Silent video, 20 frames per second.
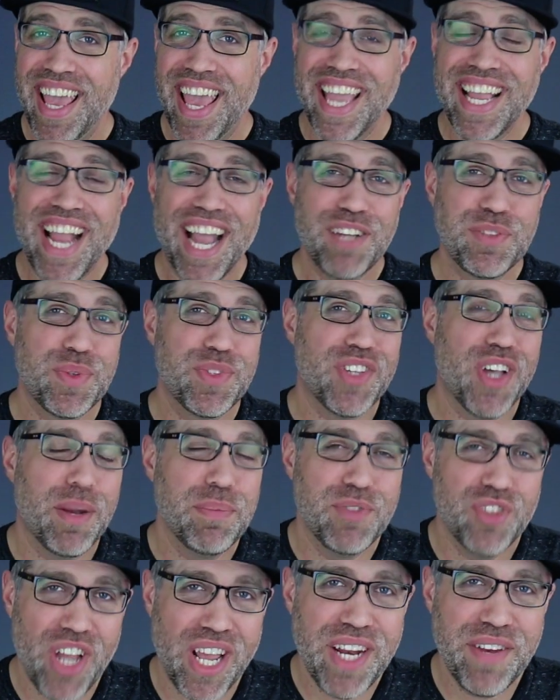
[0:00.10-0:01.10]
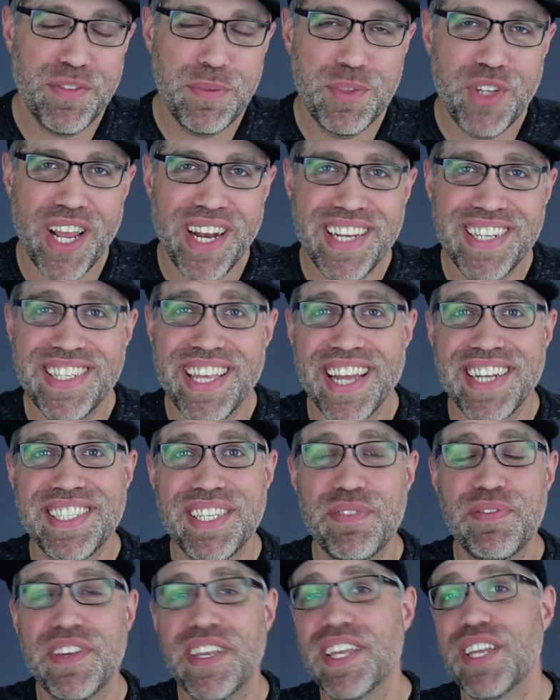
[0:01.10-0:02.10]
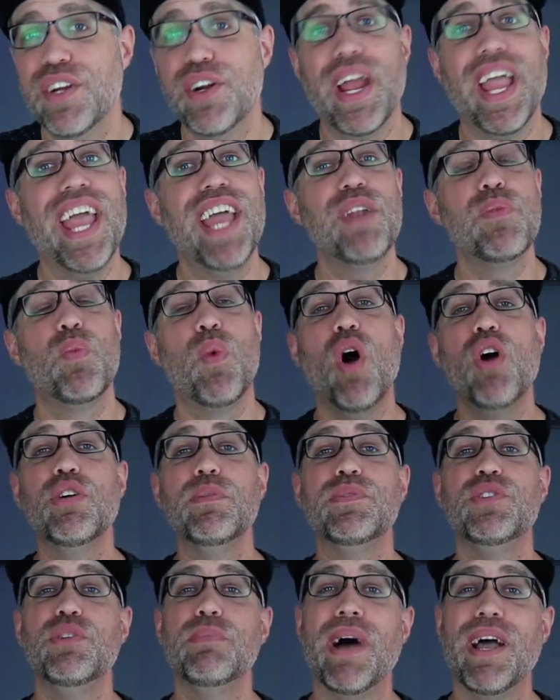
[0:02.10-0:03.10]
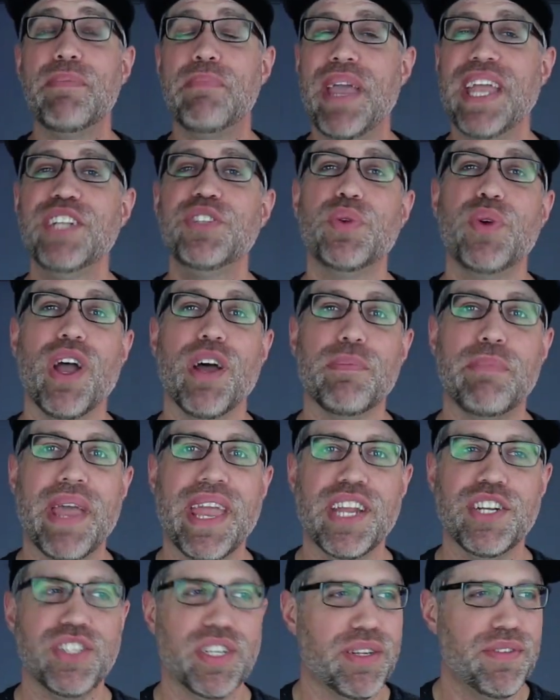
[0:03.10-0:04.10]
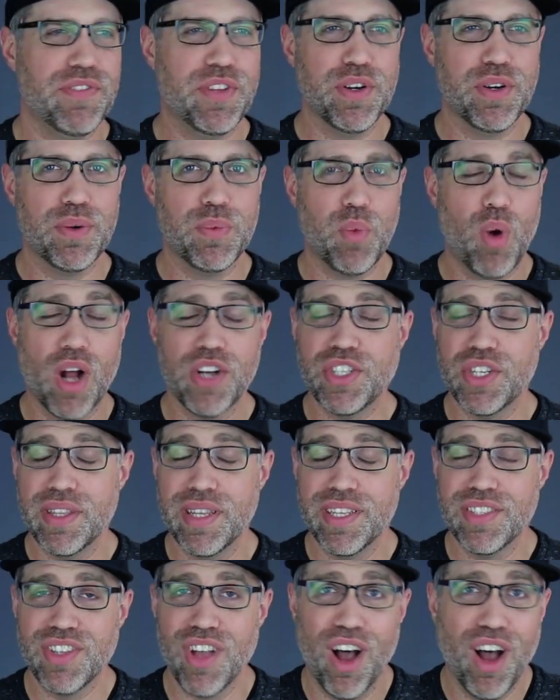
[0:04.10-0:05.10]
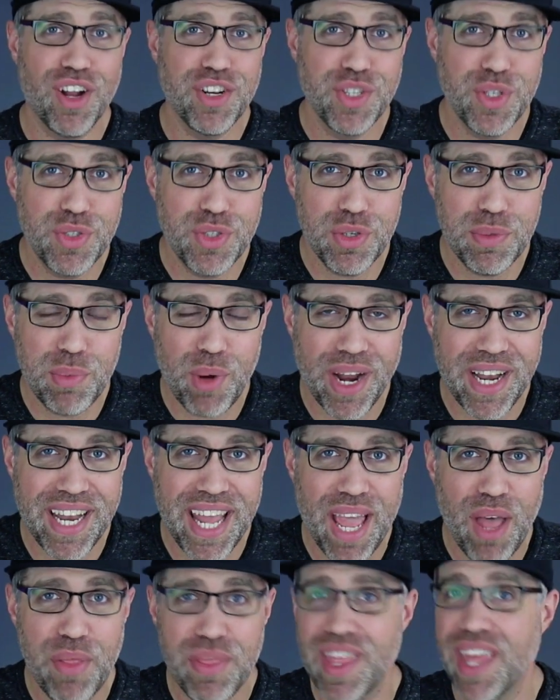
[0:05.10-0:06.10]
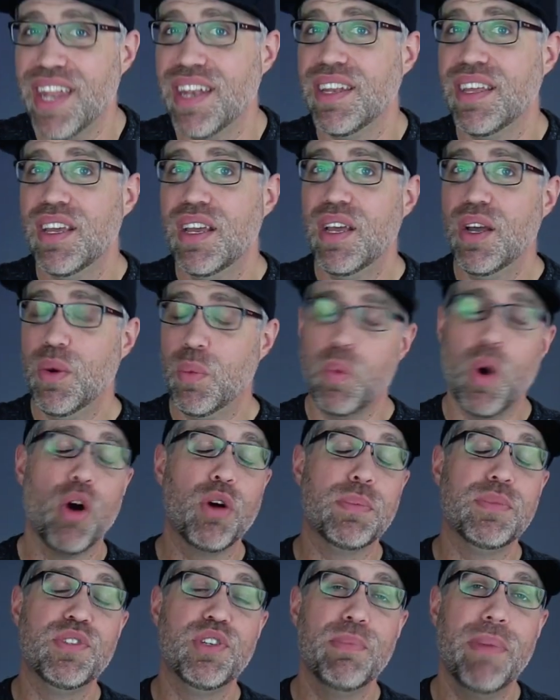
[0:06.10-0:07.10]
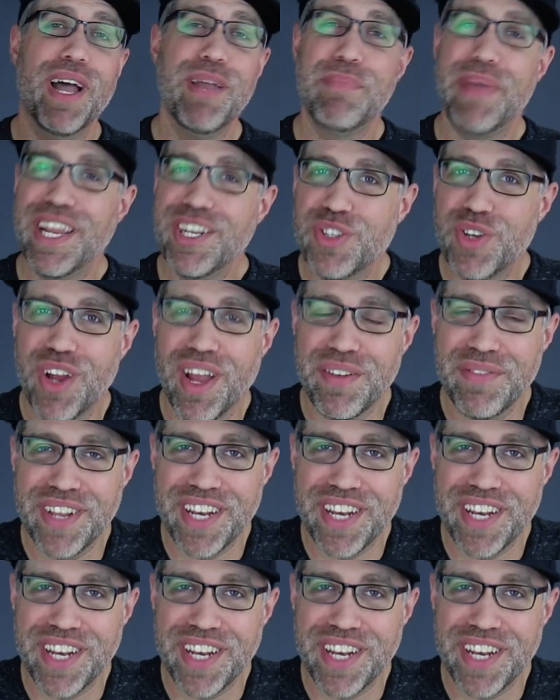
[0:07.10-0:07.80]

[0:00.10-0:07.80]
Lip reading: Hey guys, what's up? JD from JD Tech TV here, and welcome to my Patreon page. And if you're watching this on YouTube right now, then welcome to my Patreon